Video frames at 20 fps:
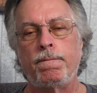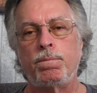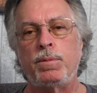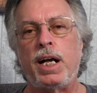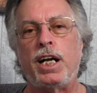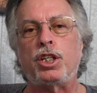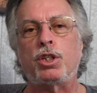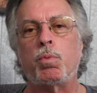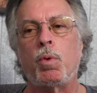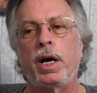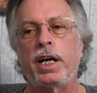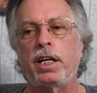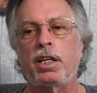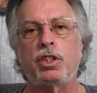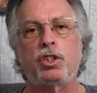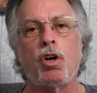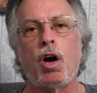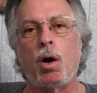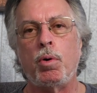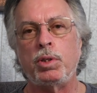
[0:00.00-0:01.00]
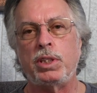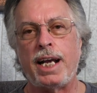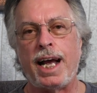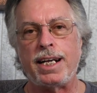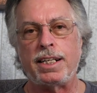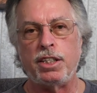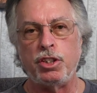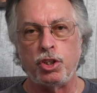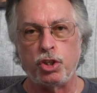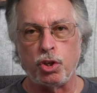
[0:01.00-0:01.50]
That's why the guitar was
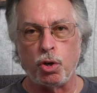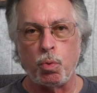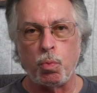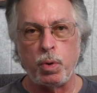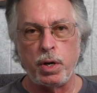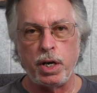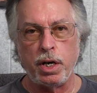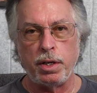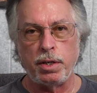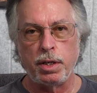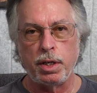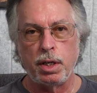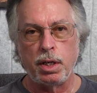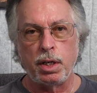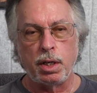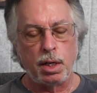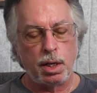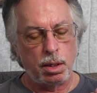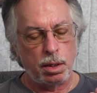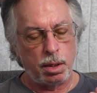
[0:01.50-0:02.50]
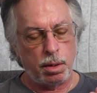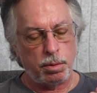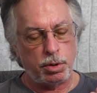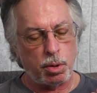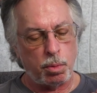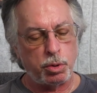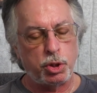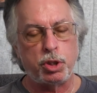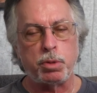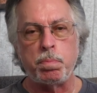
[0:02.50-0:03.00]
acting so weird. So it
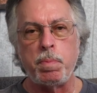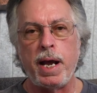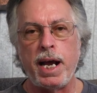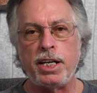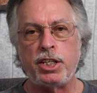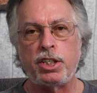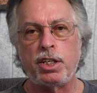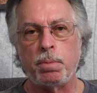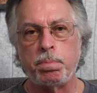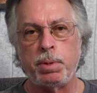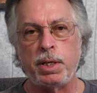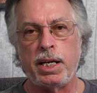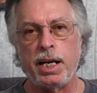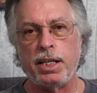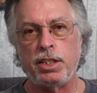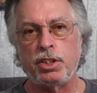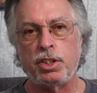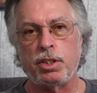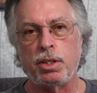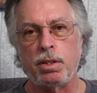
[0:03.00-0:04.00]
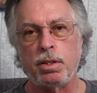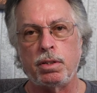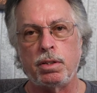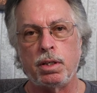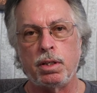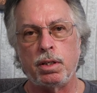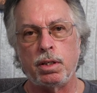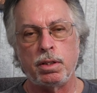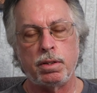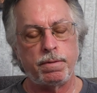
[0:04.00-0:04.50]
was smashed up against the
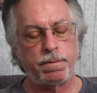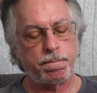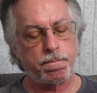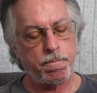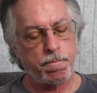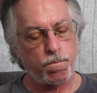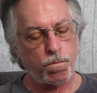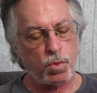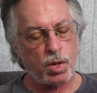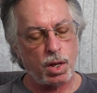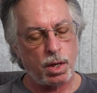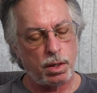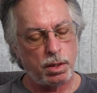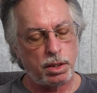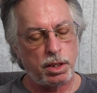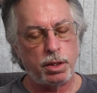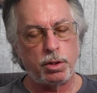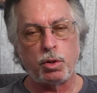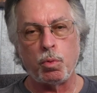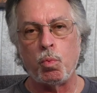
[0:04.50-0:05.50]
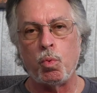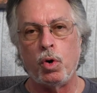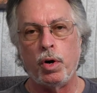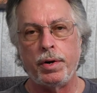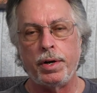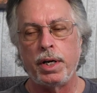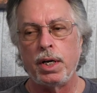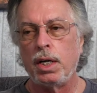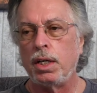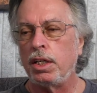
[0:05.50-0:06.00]

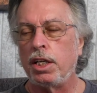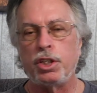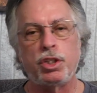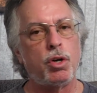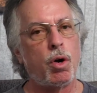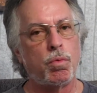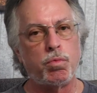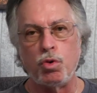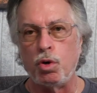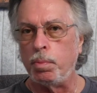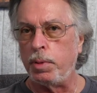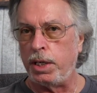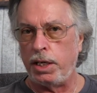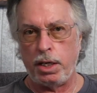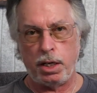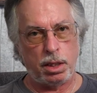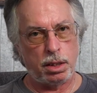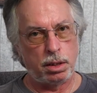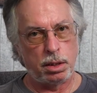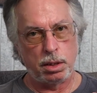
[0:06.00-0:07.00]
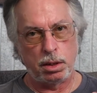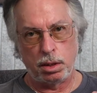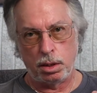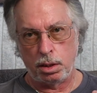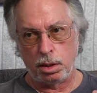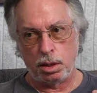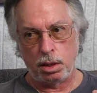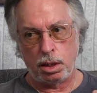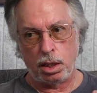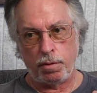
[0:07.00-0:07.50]
wood. There's no room in here.
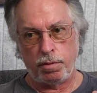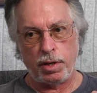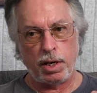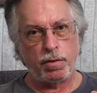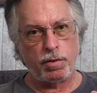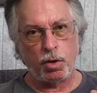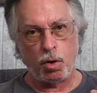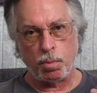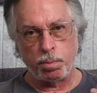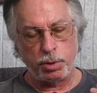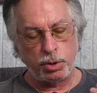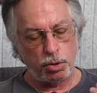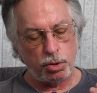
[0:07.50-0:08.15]
If you ever open